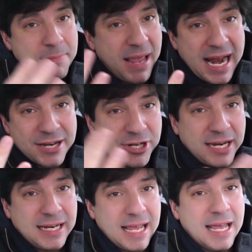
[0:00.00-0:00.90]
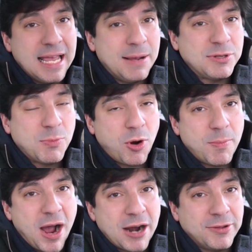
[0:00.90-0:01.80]
Mid-engine, it was more
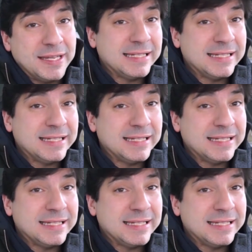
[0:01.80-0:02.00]
modern. The